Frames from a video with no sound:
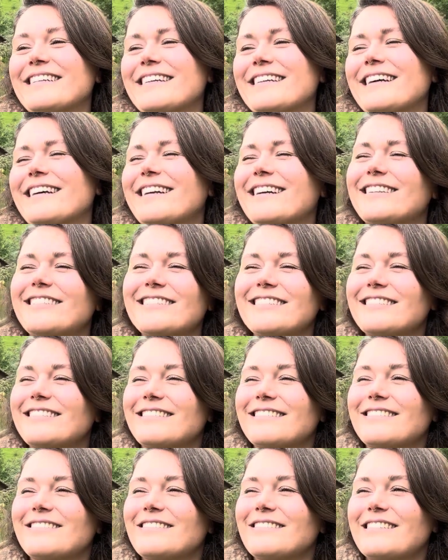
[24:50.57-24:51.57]
And I just,
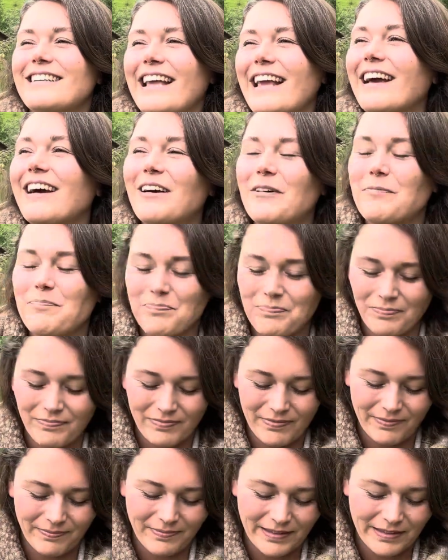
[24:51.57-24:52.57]
yeah,
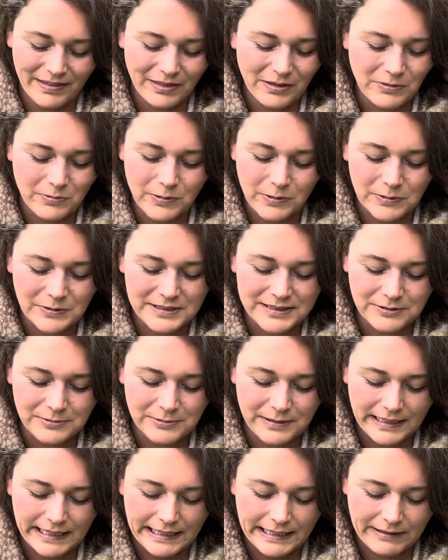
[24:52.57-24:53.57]
the roses
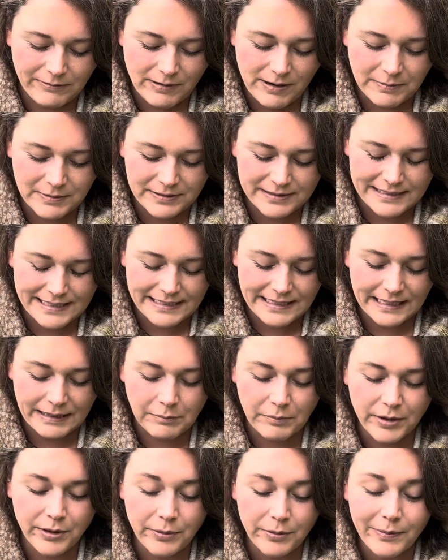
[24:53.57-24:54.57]
really represent
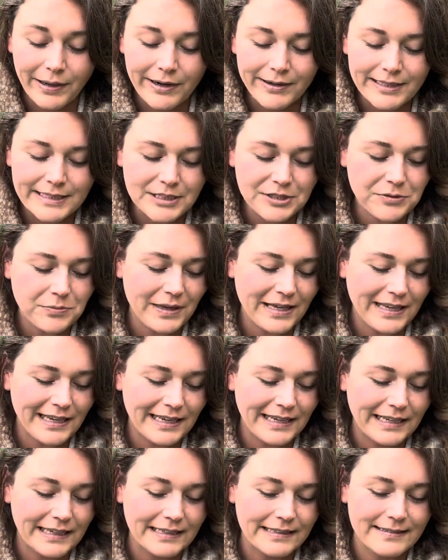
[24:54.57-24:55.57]
Mother Mary to
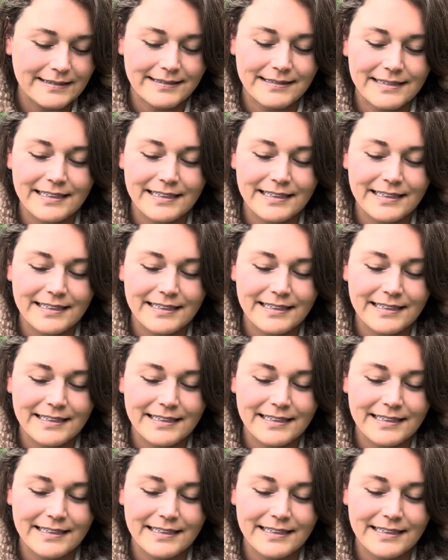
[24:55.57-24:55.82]
me. It's